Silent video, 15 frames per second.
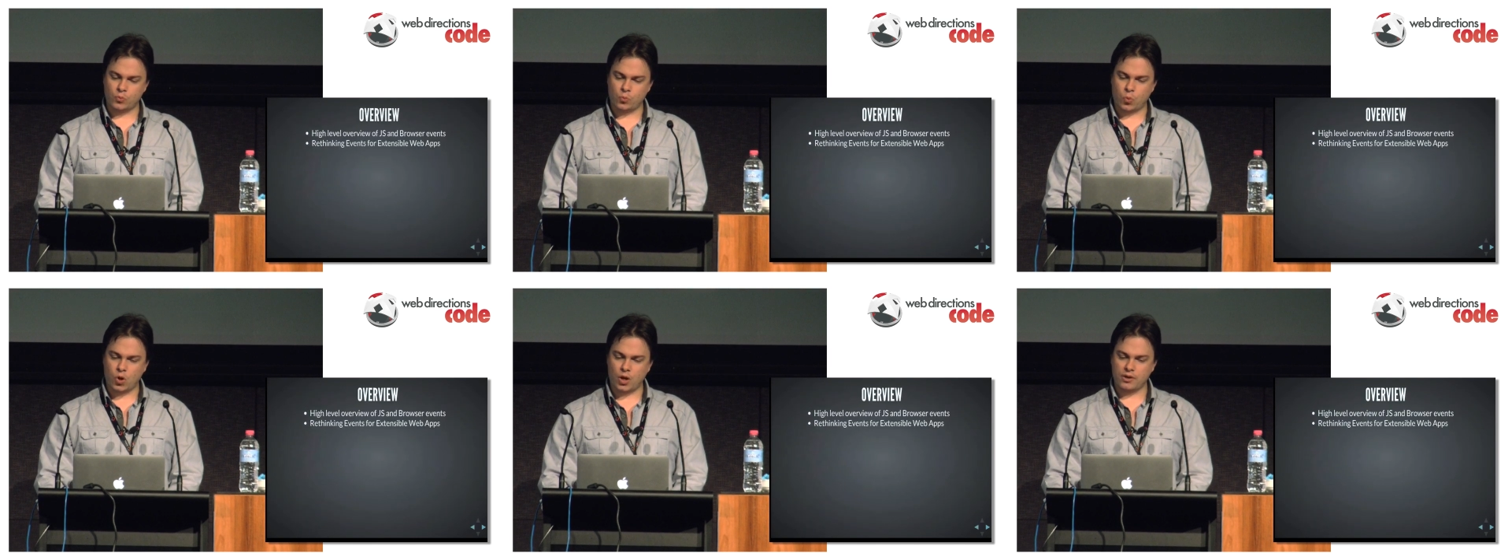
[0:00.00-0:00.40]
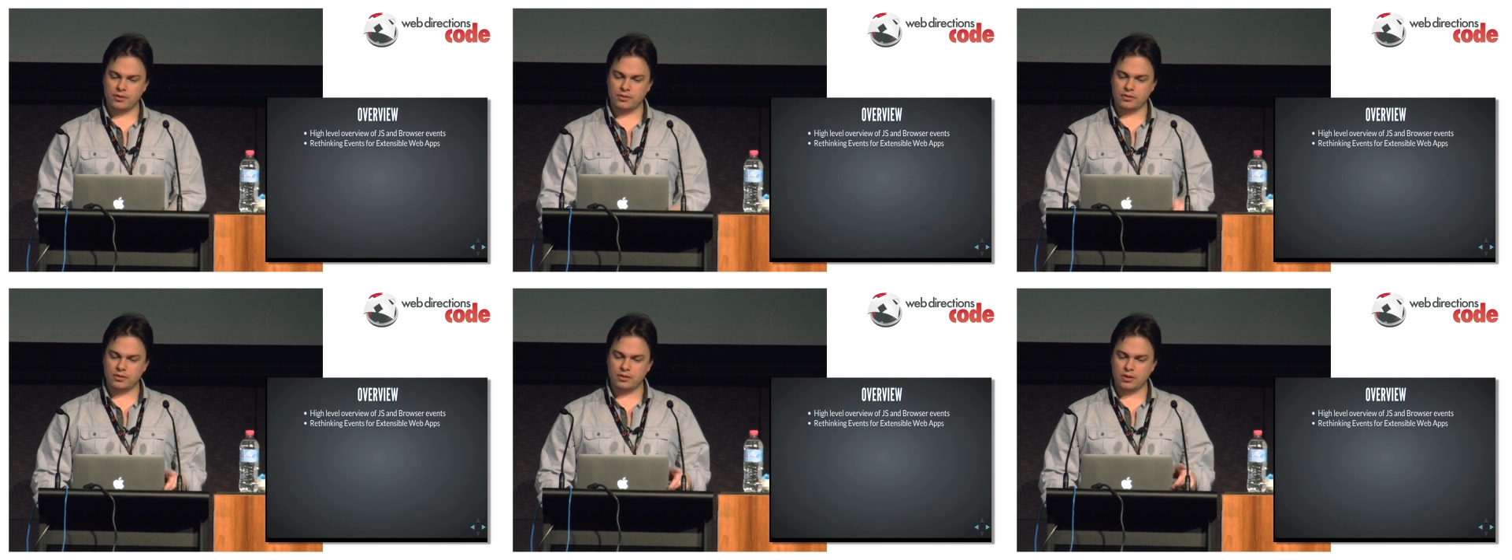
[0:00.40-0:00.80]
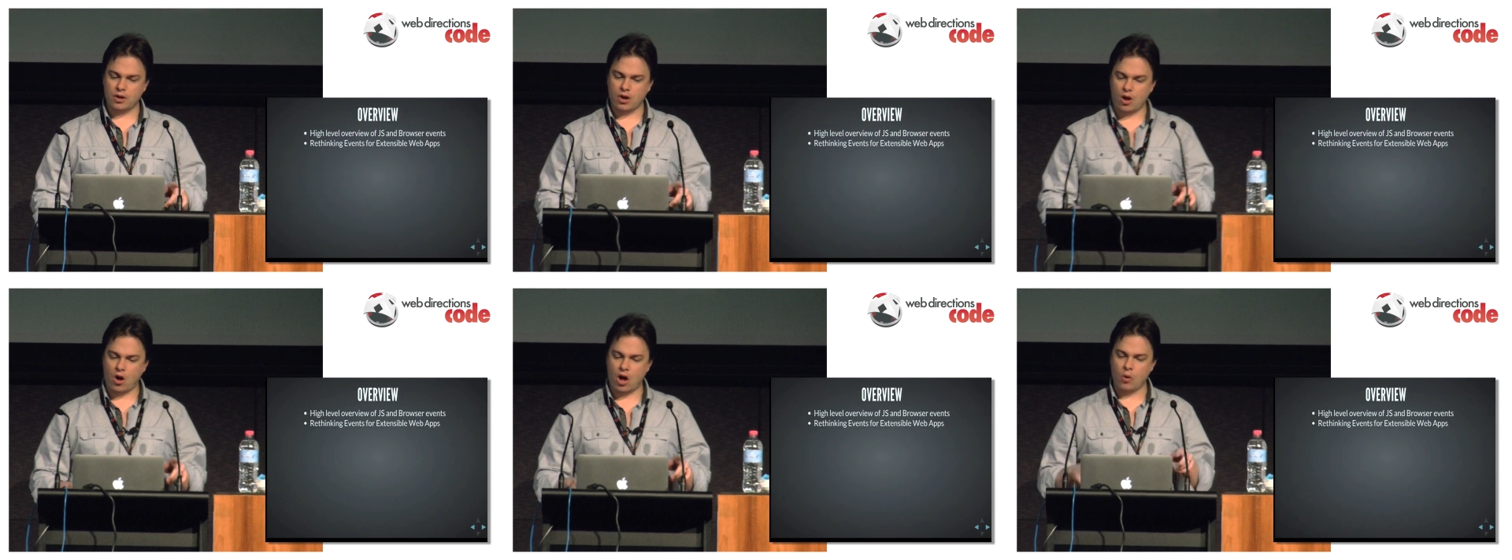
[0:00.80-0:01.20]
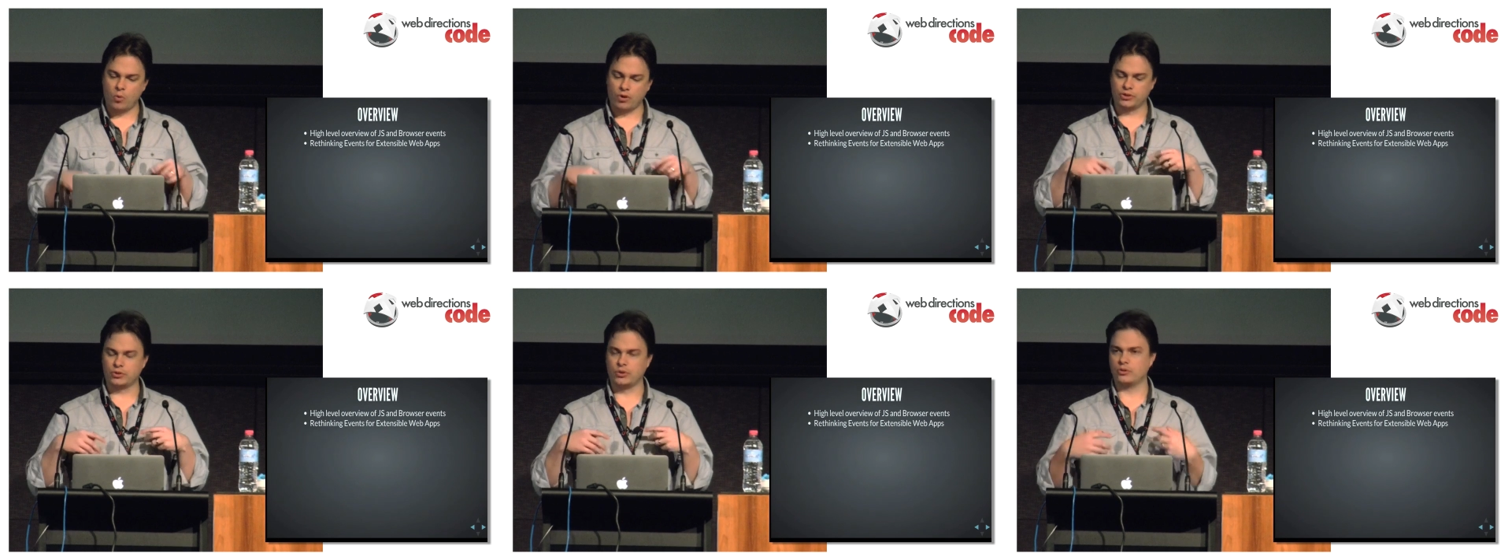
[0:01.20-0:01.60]
What I
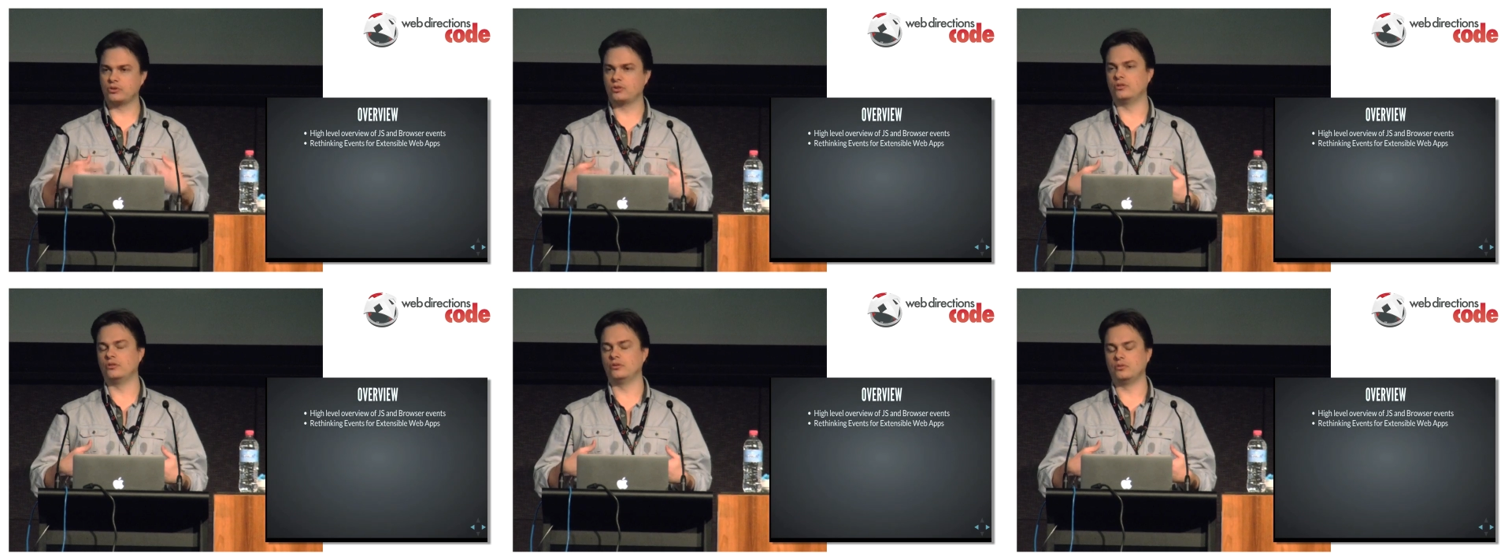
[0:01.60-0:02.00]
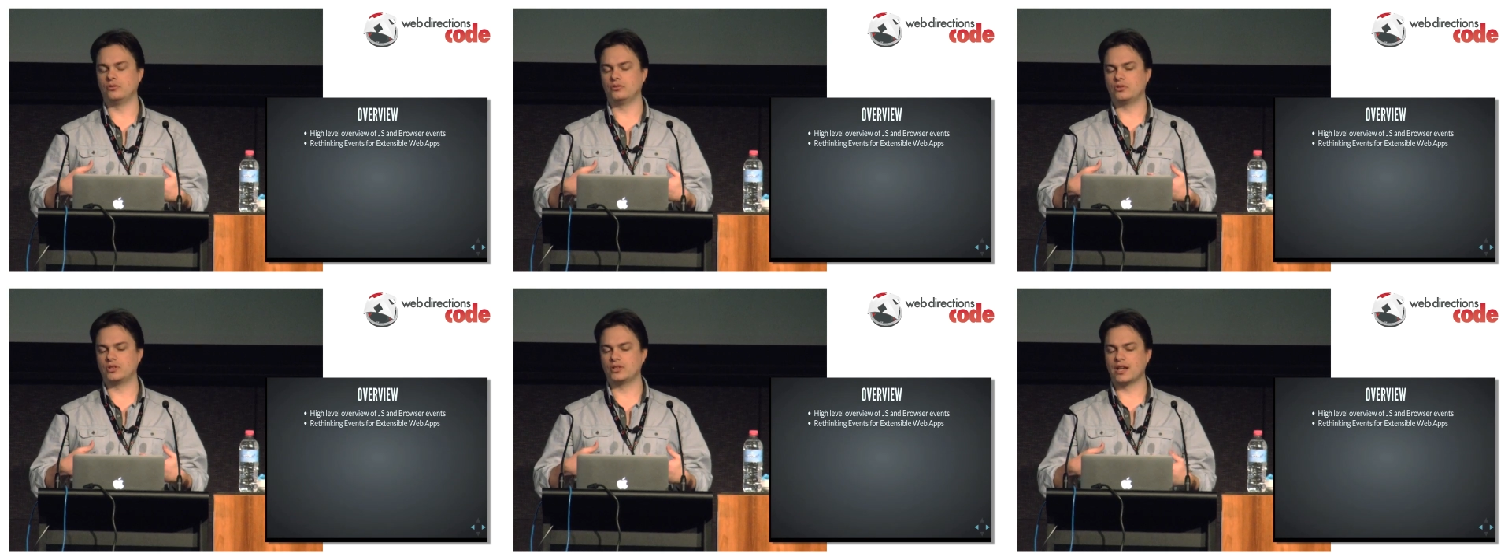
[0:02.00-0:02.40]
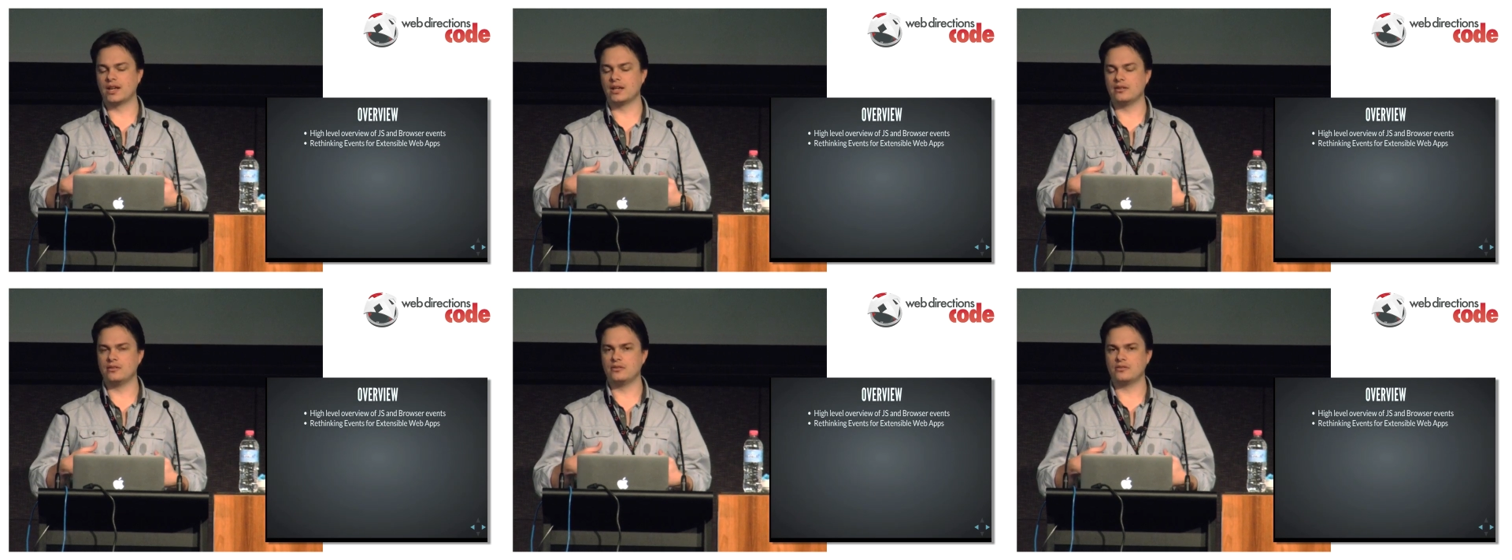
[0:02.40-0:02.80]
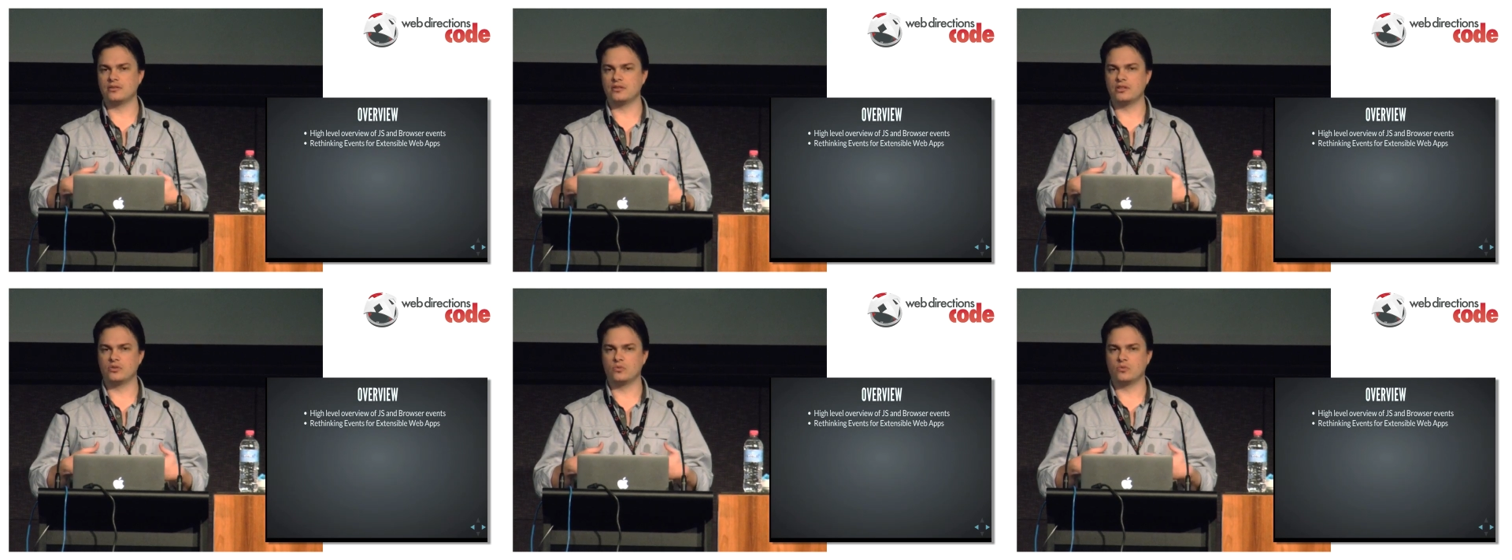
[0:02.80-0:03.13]
want to talk to today is